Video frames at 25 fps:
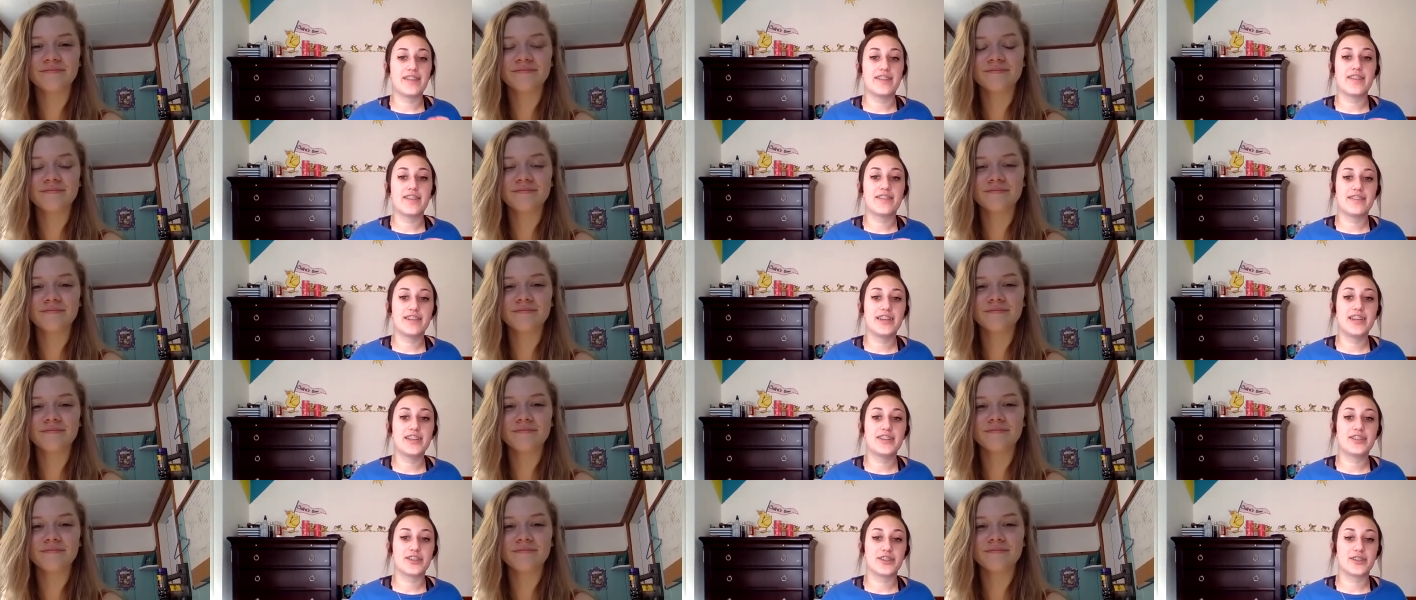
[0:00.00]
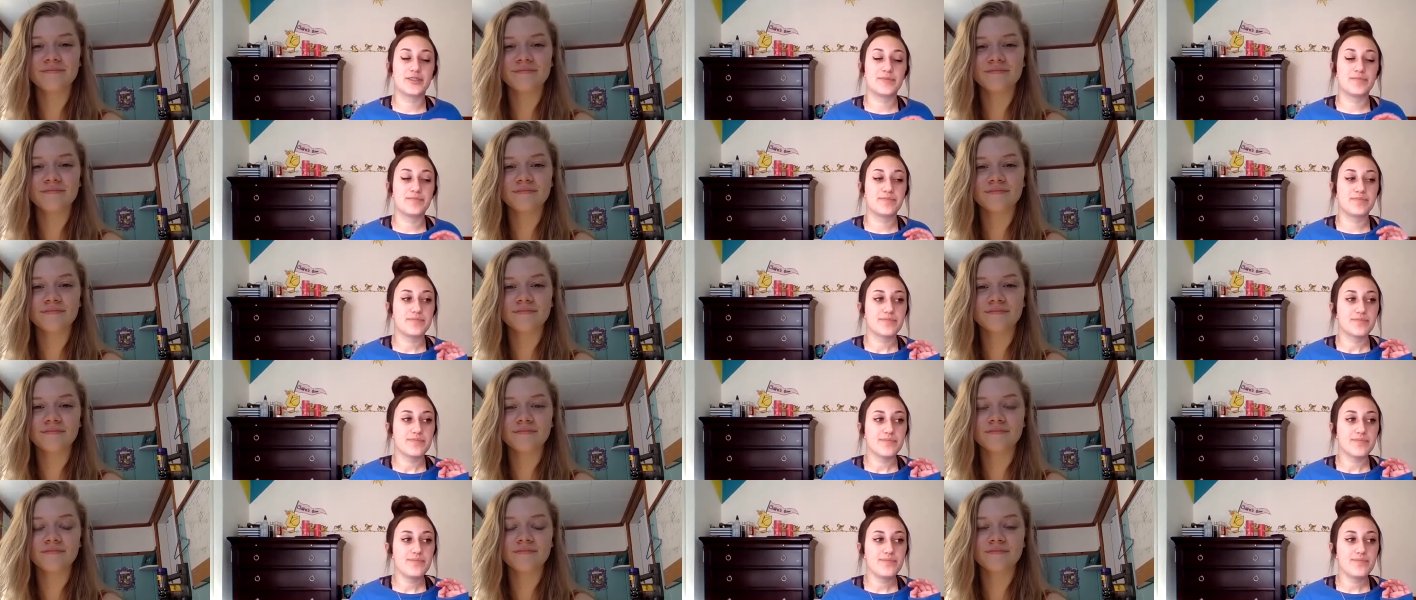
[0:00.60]
Speaker 1: and this teacher,
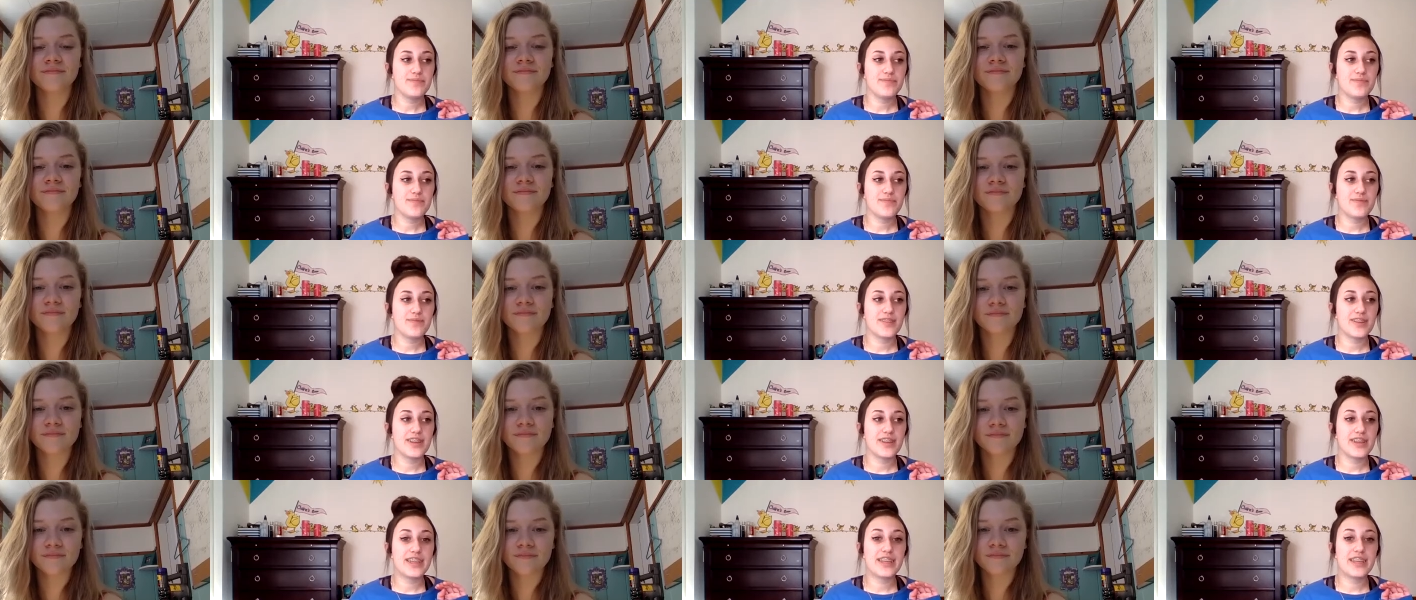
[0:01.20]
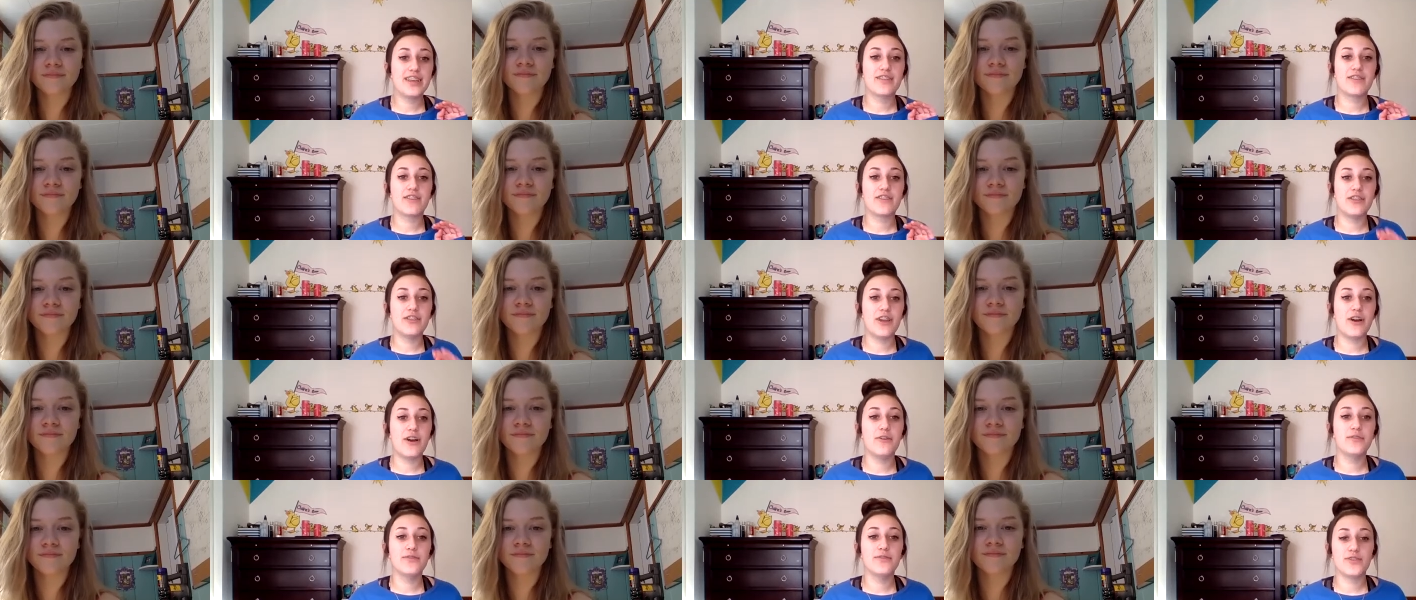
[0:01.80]
he's
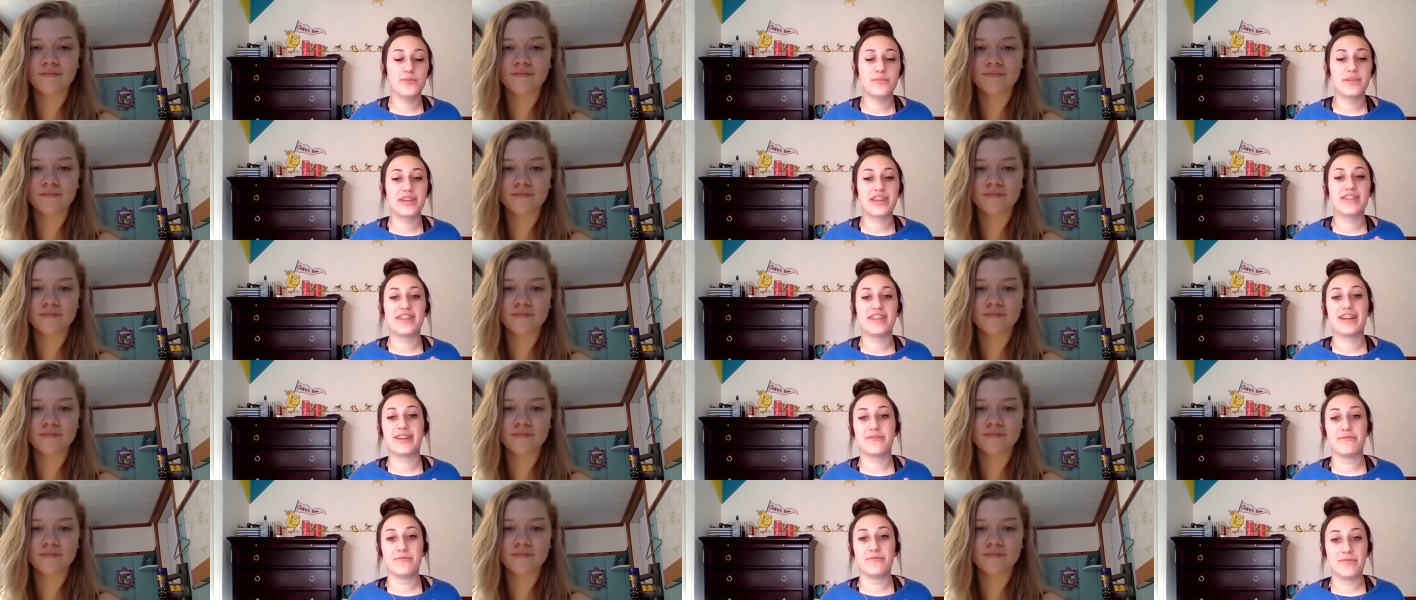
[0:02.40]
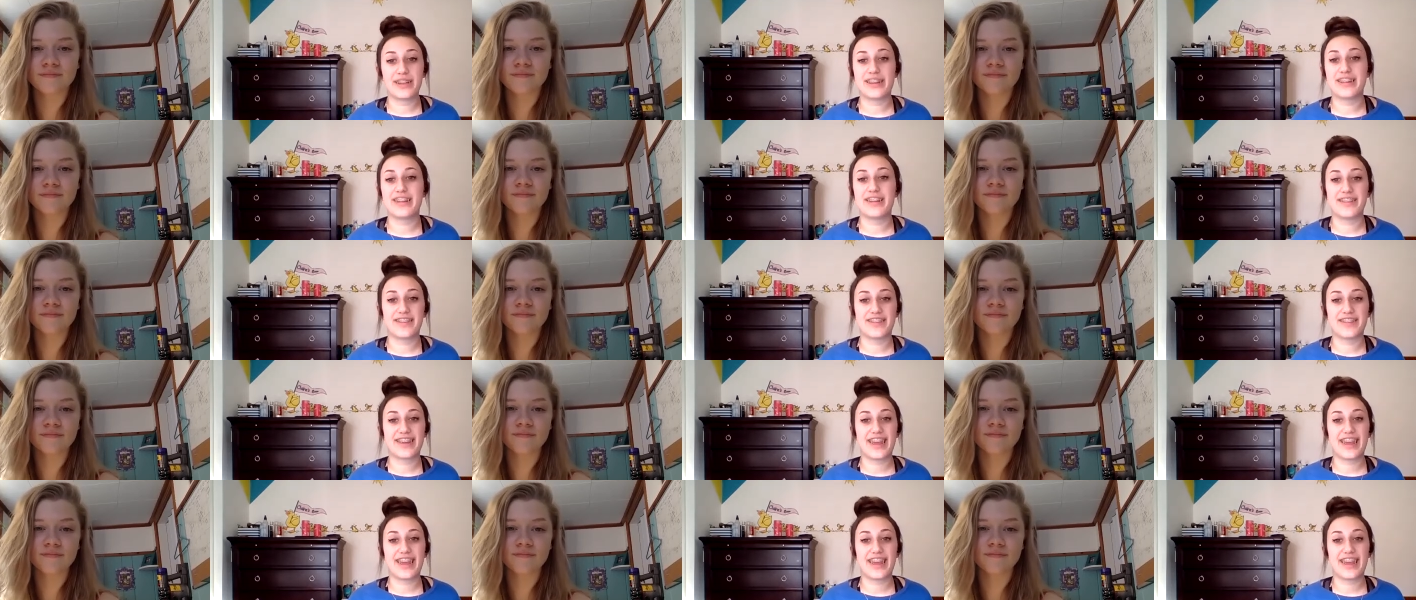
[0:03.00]
known for being like really